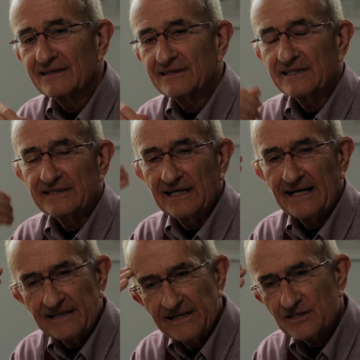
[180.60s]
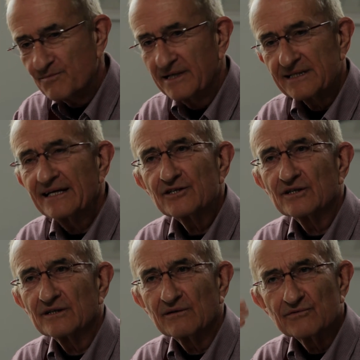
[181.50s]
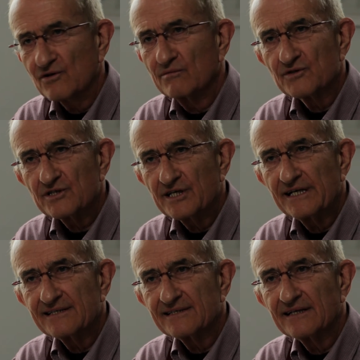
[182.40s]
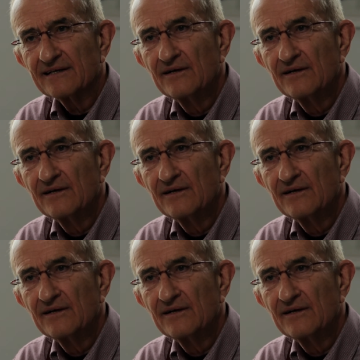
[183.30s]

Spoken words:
that they had an expectation that was almost crazy.